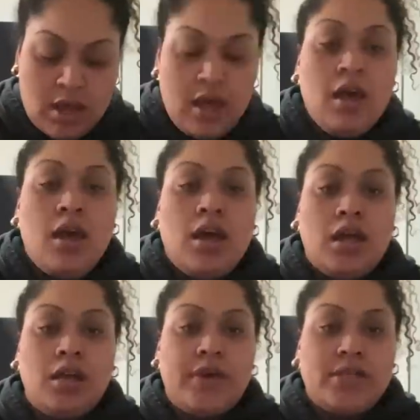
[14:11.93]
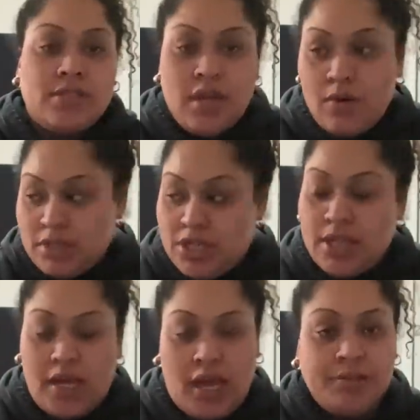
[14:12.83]
Mm. Anyways, now we're
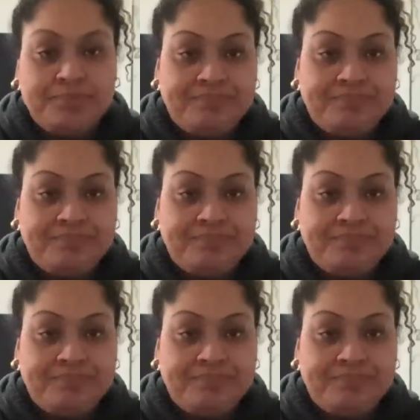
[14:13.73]
chilling.